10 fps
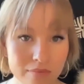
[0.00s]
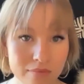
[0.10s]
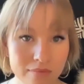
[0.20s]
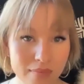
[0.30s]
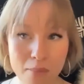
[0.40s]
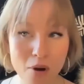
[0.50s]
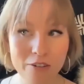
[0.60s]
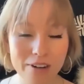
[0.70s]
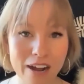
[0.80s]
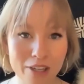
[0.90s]
I'm all
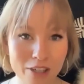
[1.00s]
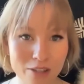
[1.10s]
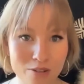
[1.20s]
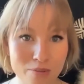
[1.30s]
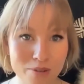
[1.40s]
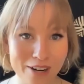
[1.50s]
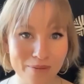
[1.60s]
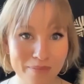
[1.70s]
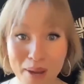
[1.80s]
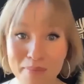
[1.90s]
for having a YouTube channel.
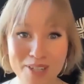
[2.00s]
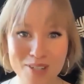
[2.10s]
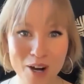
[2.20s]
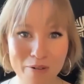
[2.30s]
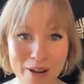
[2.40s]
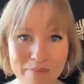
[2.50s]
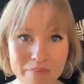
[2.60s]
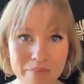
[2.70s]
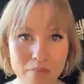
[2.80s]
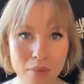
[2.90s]
I'm going to start one,
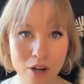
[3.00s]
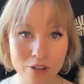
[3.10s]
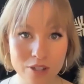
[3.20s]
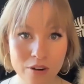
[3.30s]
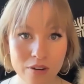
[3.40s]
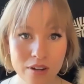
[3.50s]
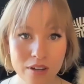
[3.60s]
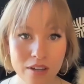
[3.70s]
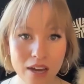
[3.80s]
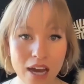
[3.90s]
but also
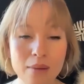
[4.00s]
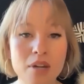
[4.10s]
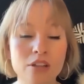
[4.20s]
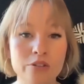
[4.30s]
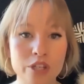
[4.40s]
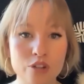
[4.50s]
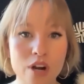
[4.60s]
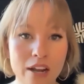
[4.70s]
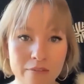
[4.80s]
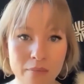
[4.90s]
I'm not losing
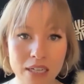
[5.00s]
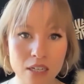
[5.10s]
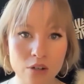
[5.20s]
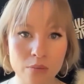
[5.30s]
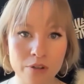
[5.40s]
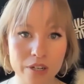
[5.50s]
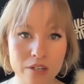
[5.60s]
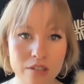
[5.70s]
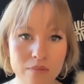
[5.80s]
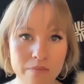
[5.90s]
track of my needle
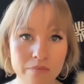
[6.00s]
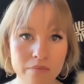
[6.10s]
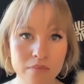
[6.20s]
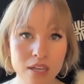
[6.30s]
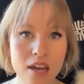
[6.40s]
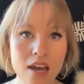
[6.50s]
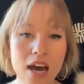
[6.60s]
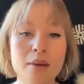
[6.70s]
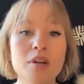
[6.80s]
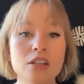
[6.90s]
movers.
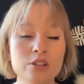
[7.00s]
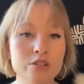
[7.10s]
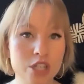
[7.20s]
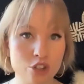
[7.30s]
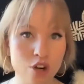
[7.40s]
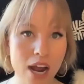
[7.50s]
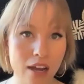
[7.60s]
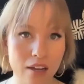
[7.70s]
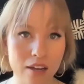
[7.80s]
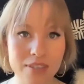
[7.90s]
I'm not losing track
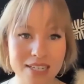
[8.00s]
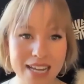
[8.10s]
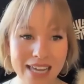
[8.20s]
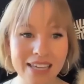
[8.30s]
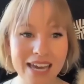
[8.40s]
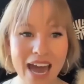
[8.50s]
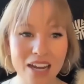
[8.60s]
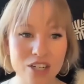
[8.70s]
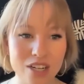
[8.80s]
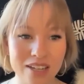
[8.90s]
of the daily
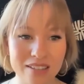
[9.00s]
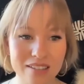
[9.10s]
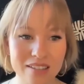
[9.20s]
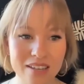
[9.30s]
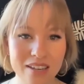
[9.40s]
actions